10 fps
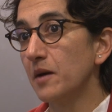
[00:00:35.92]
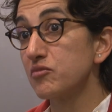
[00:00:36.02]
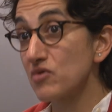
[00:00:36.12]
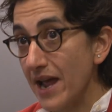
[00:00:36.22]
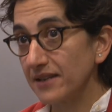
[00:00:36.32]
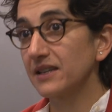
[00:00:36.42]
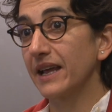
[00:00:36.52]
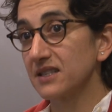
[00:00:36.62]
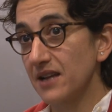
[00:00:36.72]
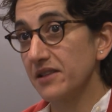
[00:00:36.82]
branded
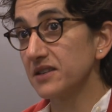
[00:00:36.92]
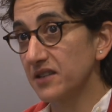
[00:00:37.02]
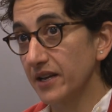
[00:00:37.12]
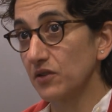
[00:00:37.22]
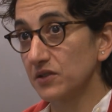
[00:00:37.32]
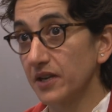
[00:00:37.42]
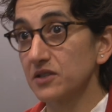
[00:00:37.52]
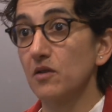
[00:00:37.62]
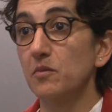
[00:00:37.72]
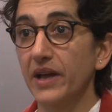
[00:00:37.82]
extended stay
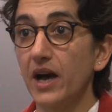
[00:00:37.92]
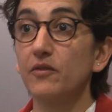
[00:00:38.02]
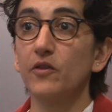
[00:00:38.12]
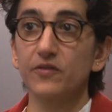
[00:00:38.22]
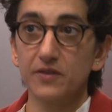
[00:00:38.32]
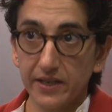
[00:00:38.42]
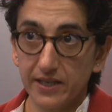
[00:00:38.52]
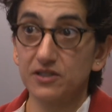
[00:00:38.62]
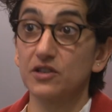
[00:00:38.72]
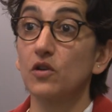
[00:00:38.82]
hotels on behalf of
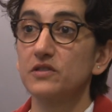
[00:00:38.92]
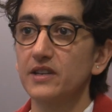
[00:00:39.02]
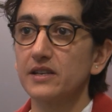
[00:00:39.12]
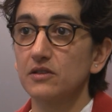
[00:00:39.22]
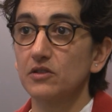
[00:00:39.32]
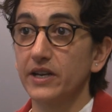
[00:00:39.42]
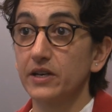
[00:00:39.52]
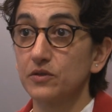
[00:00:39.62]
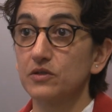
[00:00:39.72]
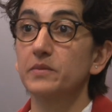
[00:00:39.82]
Intercontinental
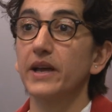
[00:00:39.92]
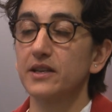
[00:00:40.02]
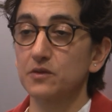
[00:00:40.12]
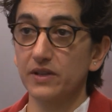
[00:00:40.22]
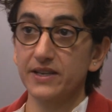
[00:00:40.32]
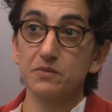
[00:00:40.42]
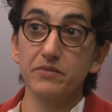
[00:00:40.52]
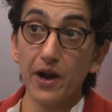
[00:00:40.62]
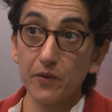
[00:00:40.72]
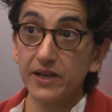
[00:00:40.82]
Hotel Group as well as
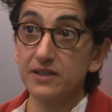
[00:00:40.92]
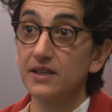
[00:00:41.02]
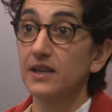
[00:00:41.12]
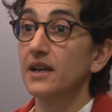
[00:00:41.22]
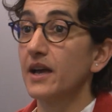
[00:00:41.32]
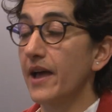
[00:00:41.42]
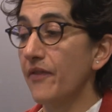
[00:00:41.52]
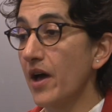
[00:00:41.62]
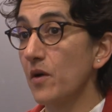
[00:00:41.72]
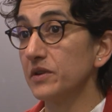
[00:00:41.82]
Marriott,
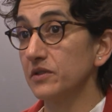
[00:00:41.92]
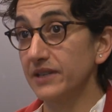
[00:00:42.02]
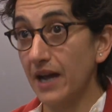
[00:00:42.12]
and now we're doing